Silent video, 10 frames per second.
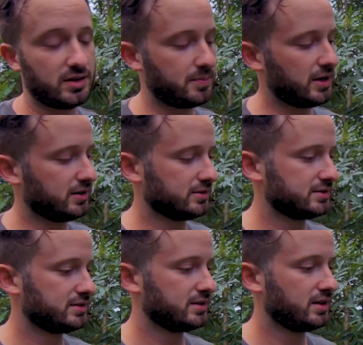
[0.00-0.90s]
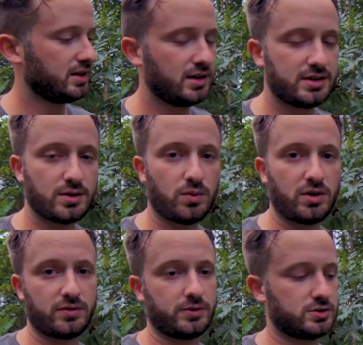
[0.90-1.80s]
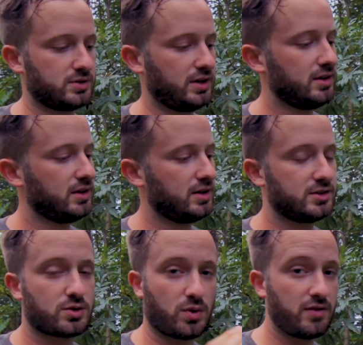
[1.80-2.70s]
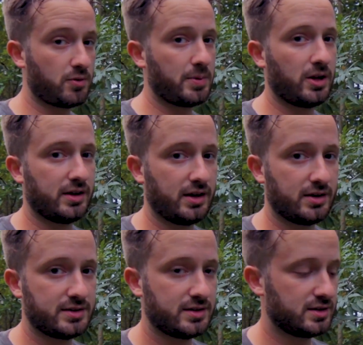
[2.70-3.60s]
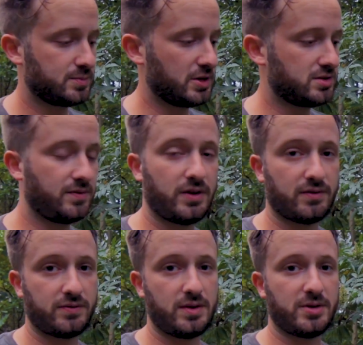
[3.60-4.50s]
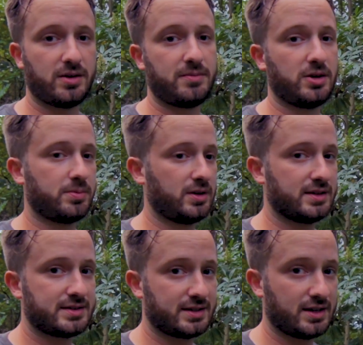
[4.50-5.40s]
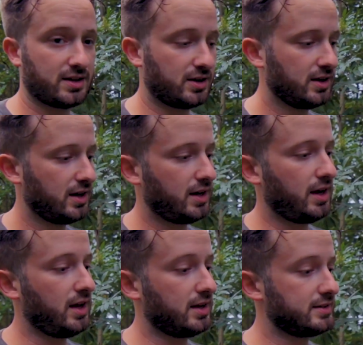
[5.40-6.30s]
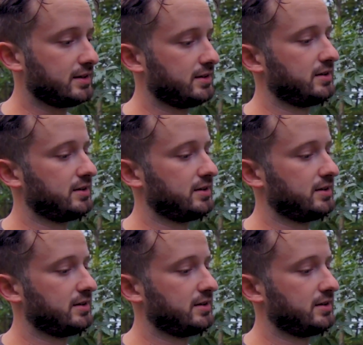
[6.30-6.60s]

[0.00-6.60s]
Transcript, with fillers: on the petioles. It's a wonderful tree. It's great for pollinators, especially if you have female and male plants together, and